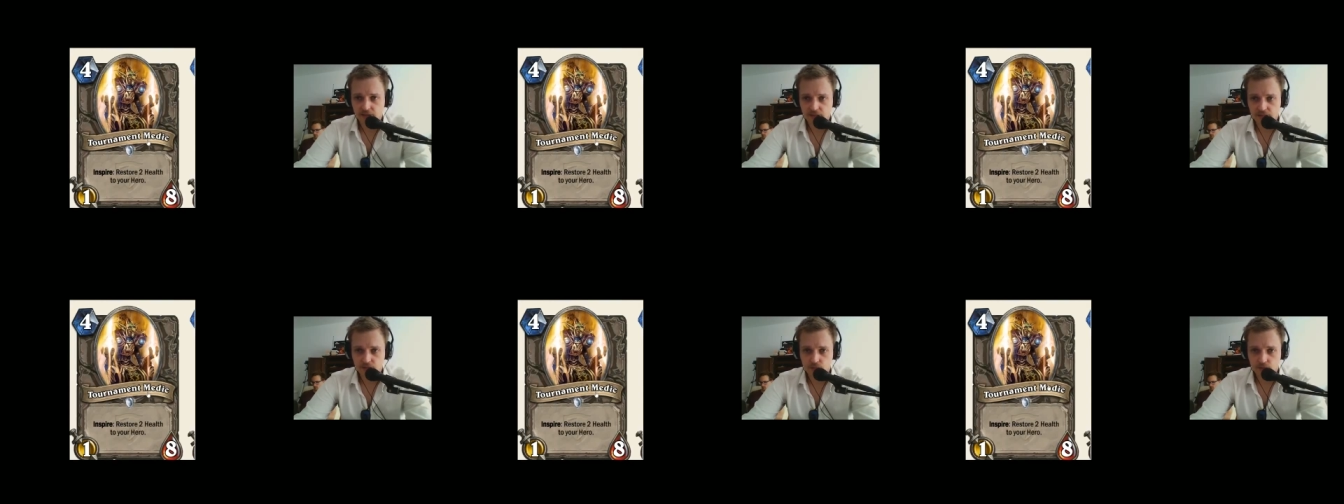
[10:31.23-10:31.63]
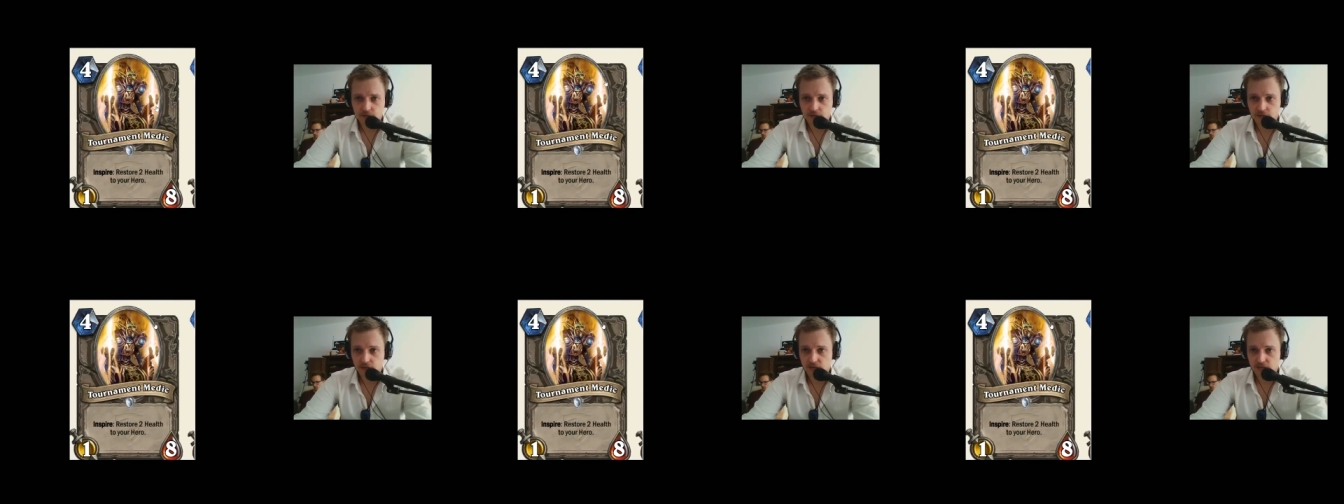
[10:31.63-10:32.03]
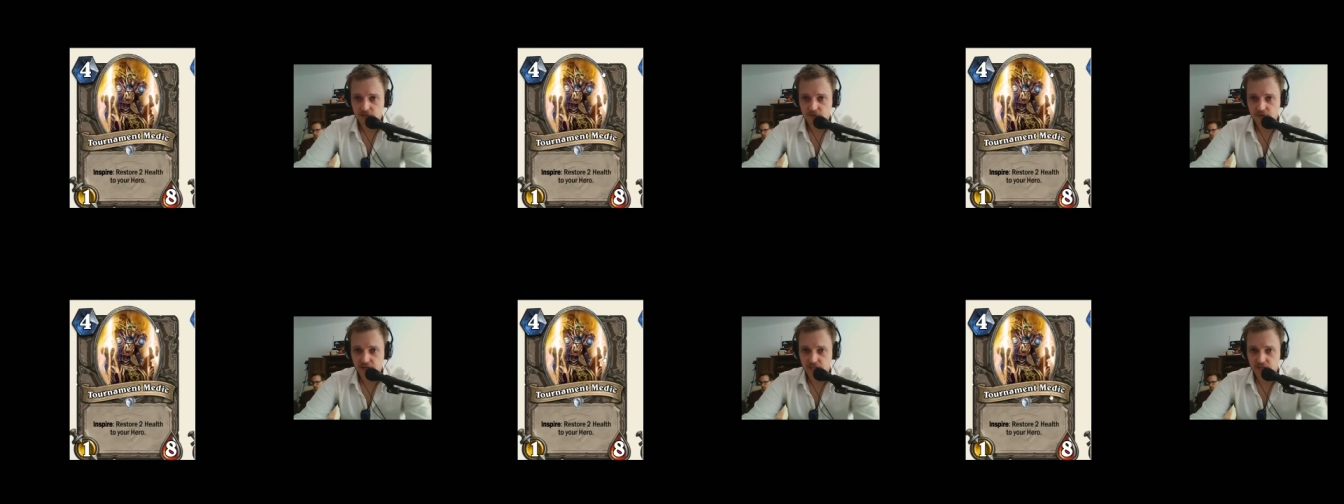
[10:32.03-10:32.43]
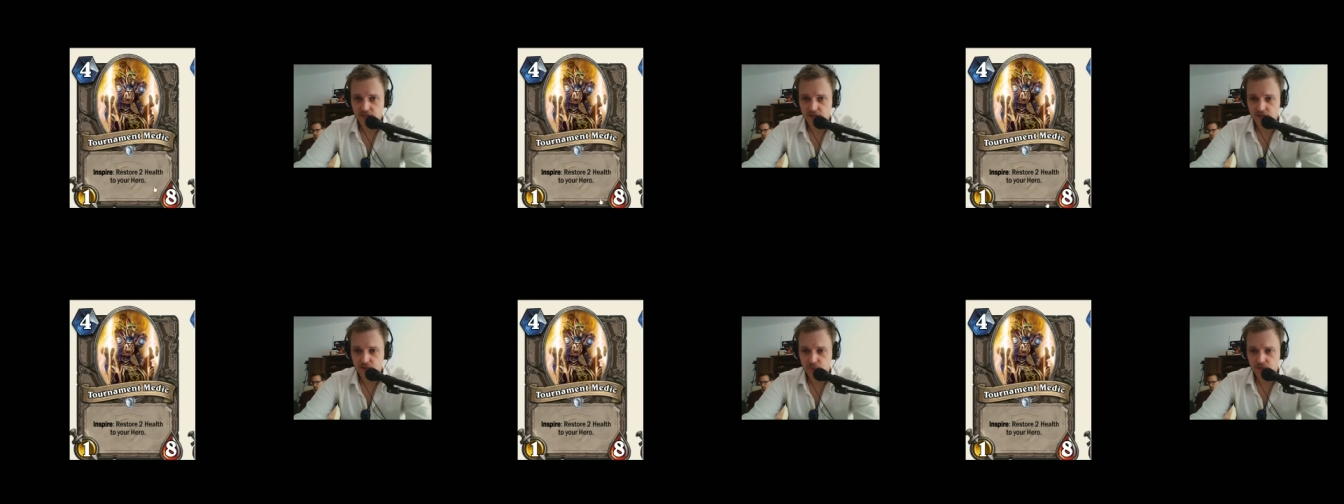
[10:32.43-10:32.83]
It's really good against Face
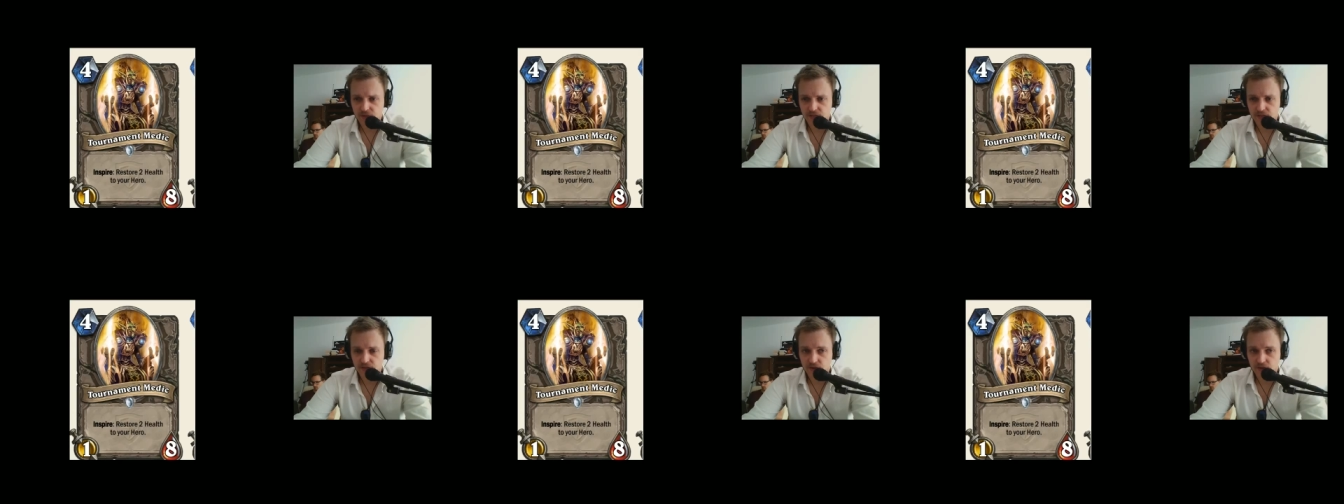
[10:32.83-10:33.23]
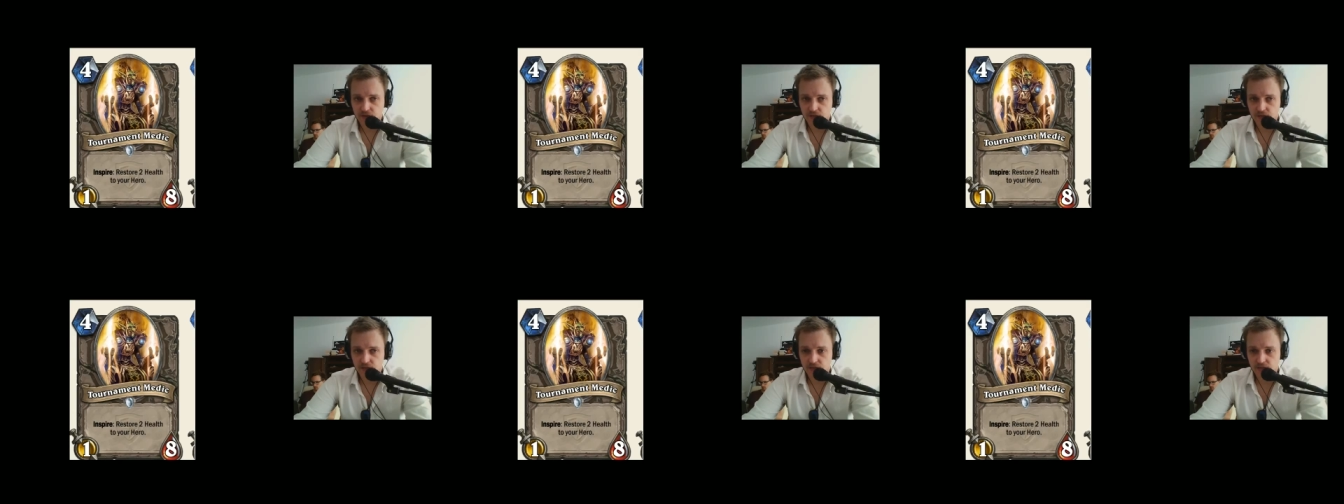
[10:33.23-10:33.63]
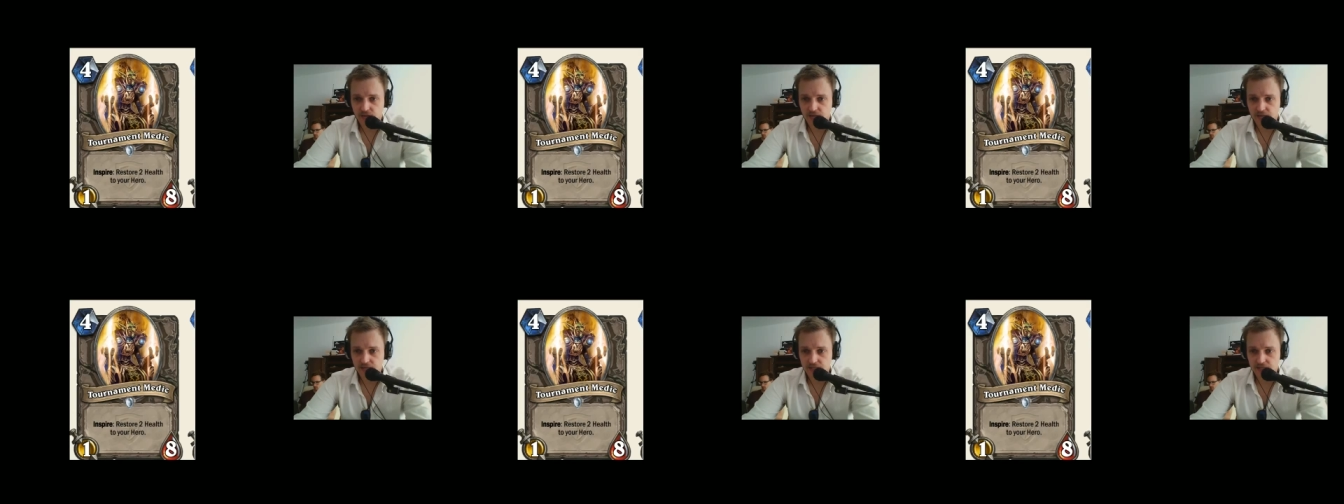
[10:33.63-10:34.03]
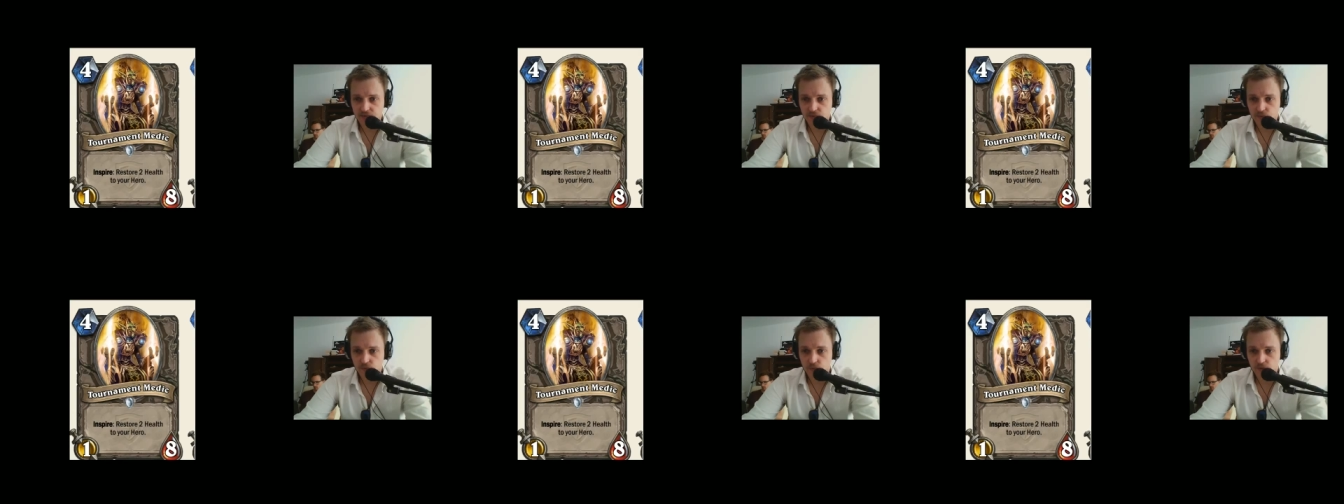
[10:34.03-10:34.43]
Hunter, but other than that,
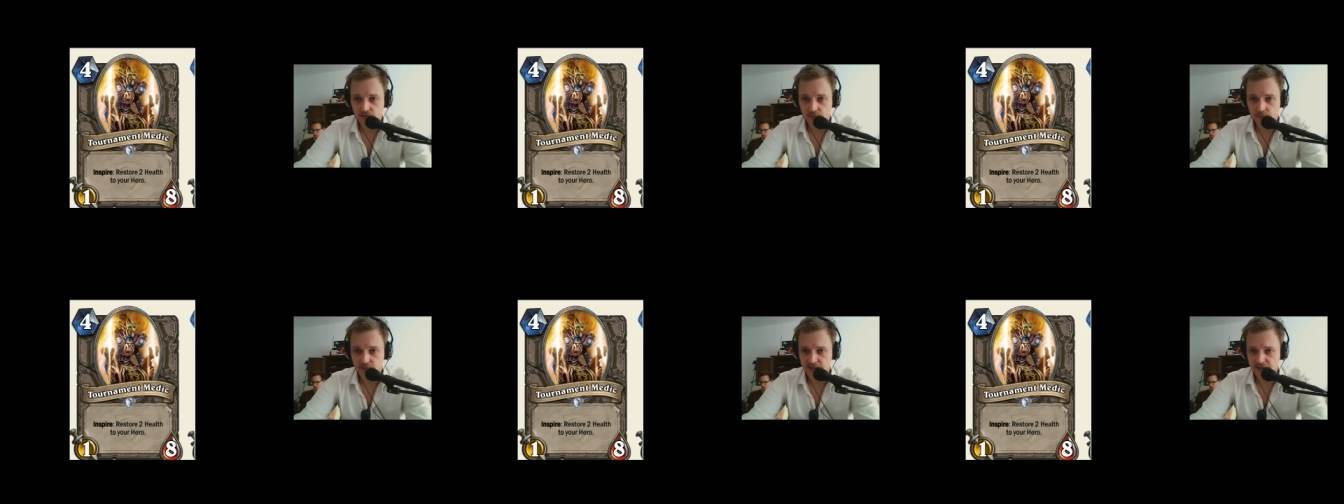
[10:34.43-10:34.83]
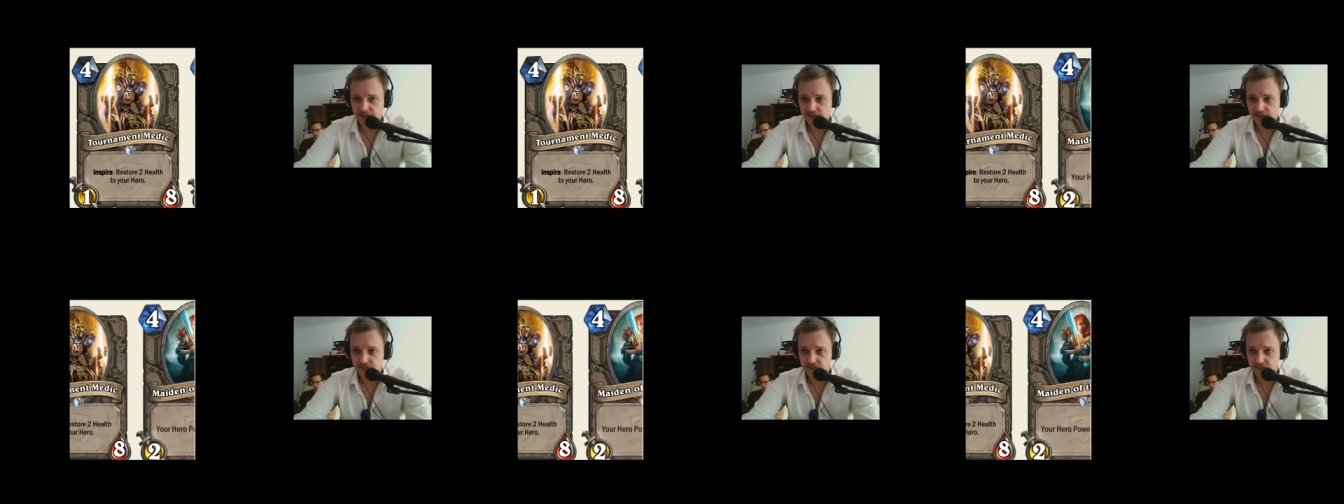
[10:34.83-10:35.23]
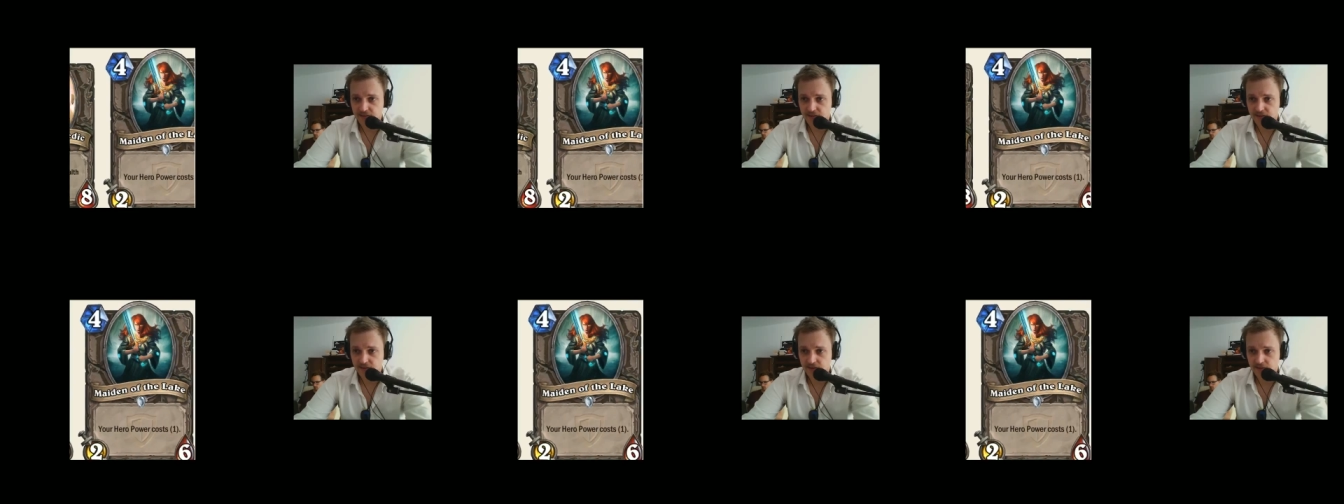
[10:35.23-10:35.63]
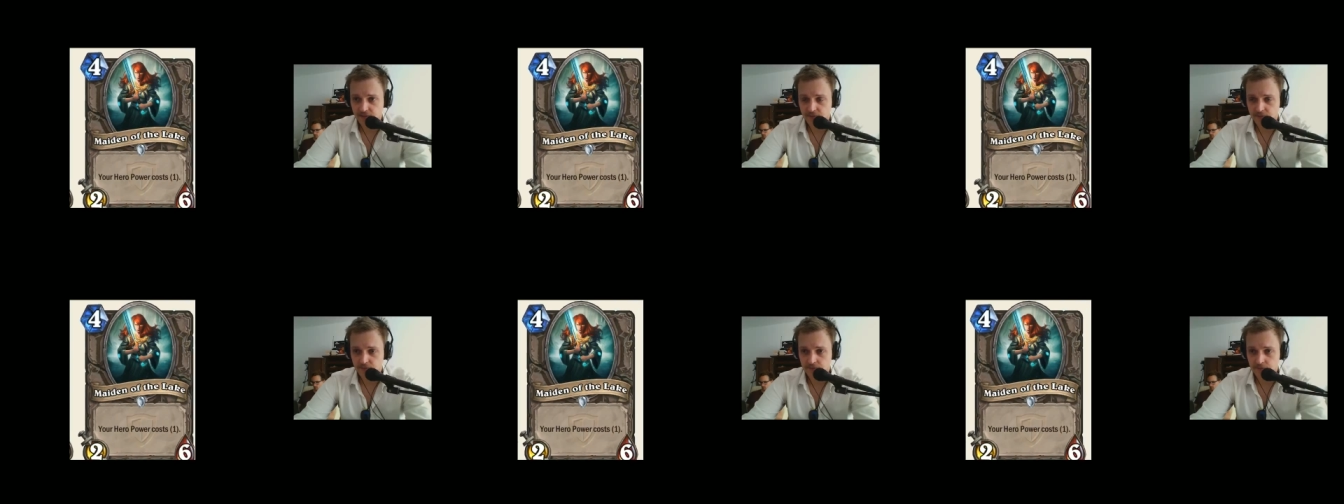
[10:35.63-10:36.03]
it's really bad. Then